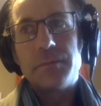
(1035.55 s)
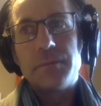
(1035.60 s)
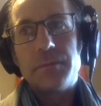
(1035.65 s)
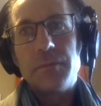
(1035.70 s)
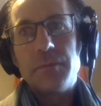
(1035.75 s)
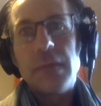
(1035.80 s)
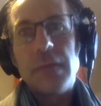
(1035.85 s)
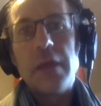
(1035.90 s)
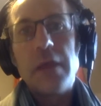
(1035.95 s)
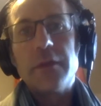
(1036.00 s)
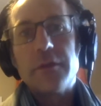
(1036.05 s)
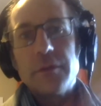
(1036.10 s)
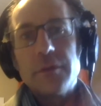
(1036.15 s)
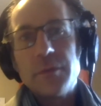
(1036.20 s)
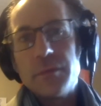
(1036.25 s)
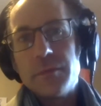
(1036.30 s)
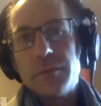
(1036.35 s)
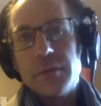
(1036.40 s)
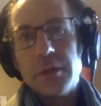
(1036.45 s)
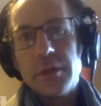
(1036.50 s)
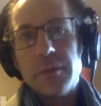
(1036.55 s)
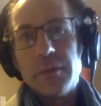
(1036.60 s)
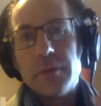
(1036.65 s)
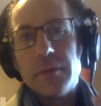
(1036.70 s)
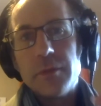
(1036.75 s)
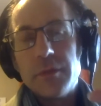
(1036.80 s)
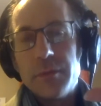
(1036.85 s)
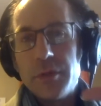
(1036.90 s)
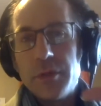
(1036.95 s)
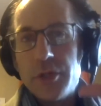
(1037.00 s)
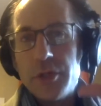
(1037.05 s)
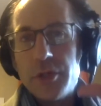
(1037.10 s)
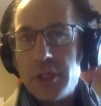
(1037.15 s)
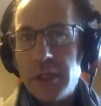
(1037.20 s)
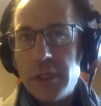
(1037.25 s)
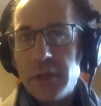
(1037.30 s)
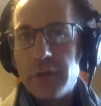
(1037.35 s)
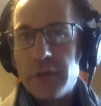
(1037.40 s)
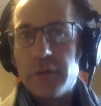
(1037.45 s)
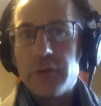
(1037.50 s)
makes the
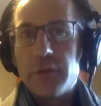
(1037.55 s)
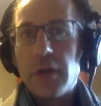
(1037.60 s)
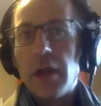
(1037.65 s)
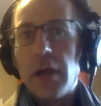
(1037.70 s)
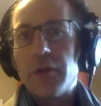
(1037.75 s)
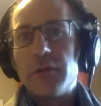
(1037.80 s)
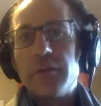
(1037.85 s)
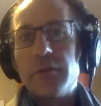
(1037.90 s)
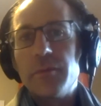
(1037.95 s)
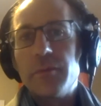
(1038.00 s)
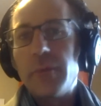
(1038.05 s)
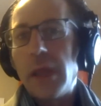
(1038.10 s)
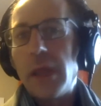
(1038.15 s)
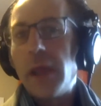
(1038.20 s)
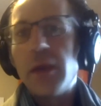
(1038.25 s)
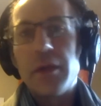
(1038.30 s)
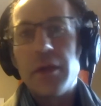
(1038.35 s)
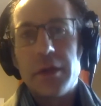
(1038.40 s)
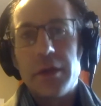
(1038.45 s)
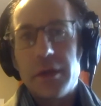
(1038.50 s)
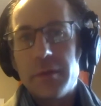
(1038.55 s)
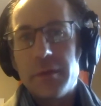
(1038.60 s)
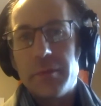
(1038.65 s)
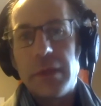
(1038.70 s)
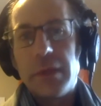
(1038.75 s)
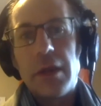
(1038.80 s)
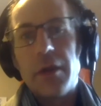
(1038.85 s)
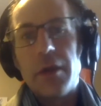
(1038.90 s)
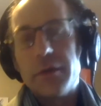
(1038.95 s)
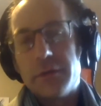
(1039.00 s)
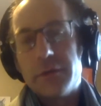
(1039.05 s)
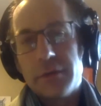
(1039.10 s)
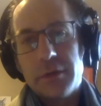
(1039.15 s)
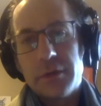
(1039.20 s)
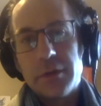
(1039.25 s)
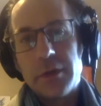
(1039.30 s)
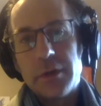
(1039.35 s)
machine distraction pale in comparison